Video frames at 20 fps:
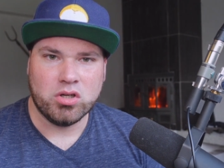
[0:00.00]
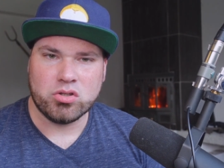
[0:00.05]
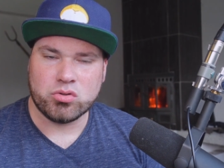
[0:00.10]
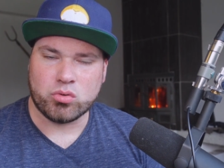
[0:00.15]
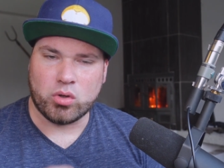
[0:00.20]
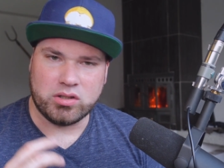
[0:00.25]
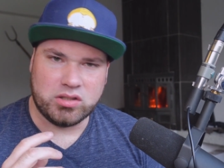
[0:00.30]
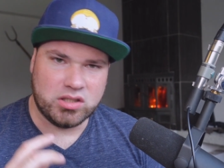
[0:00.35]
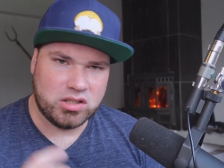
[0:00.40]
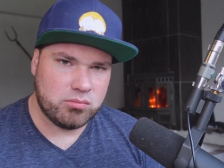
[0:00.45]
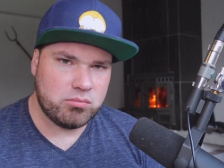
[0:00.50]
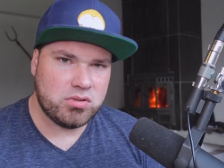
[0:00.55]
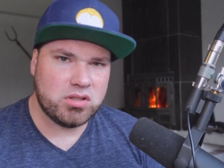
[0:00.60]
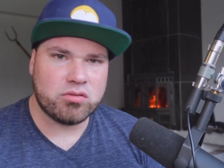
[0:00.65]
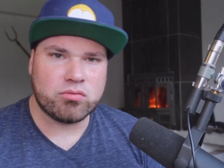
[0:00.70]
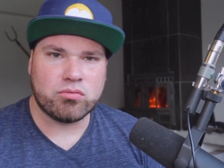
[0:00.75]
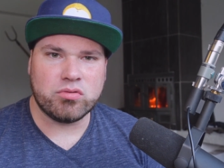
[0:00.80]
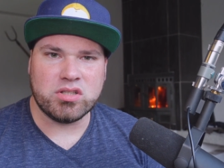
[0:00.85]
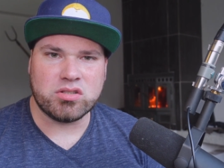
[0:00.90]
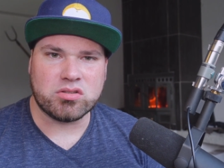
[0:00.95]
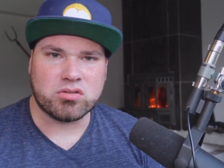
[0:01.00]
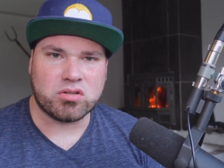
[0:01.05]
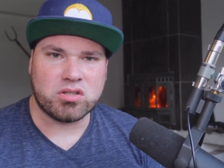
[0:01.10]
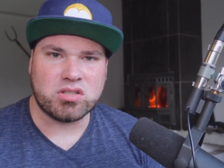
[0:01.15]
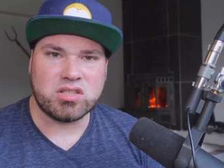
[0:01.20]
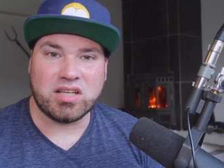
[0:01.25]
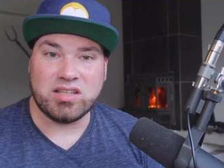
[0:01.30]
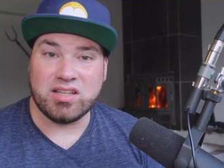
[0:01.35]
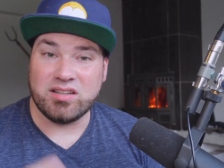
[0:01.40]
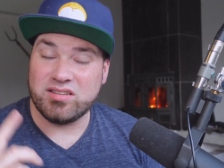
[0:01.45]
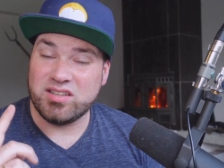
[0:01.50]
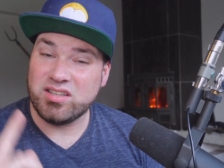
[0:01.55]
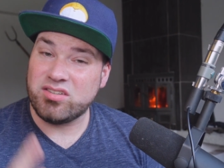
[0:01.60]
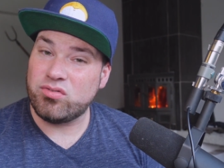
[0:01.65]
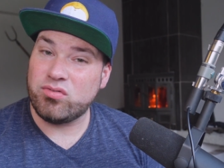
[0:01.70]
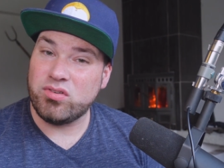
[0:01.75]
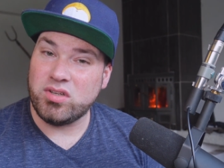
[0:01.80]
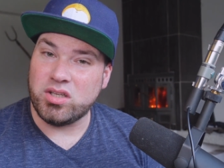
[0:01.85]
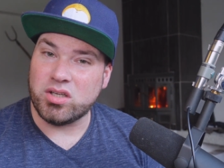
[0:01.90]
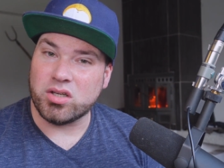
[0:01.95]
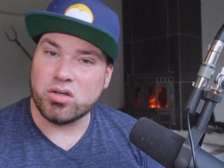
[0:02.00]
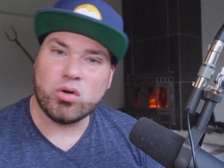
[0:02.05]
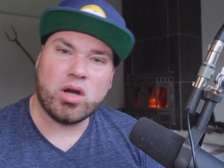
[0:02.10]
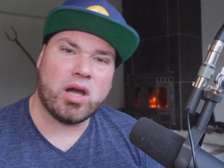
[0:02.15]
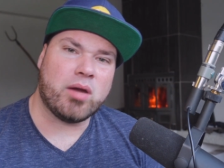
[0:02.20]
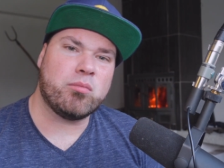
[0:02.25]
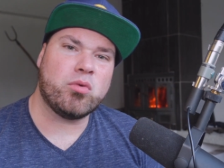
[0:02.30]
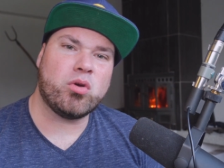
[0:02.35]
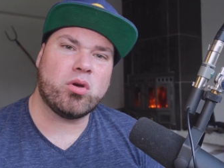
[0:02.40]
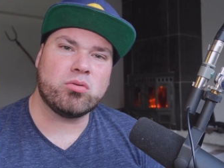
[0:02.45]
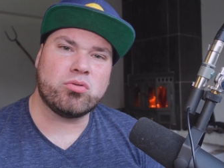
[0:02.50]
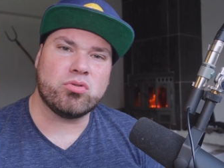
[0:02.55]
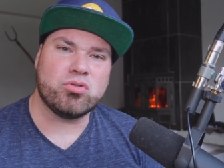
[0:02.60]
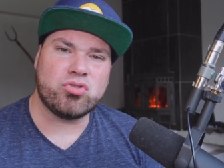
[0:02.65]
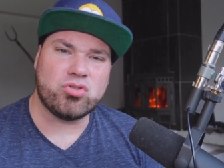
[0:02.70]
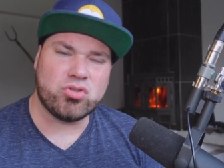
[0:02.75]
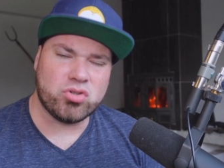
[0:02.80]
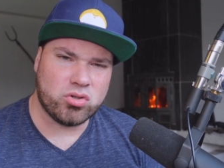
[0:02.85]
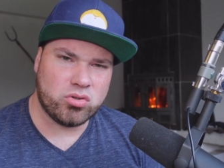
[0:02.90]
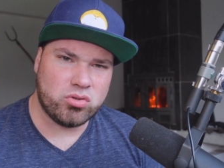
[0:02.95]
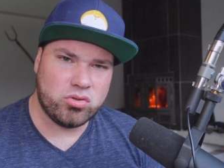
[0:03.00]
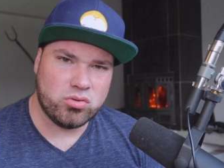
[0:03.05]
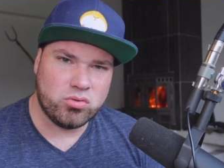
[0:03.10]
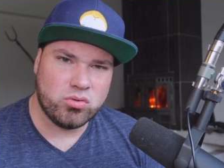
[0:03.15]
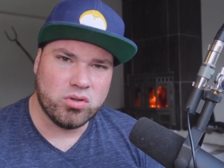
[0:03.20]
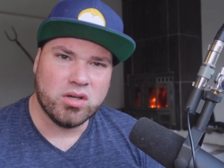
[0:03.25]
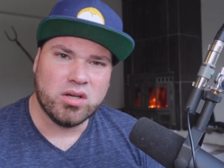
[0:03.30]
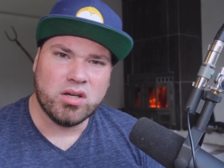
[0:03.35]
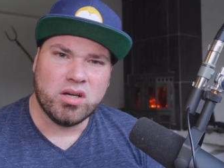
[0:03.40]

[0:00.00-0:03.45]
So I did a bit of research and in this video, I'm going to show you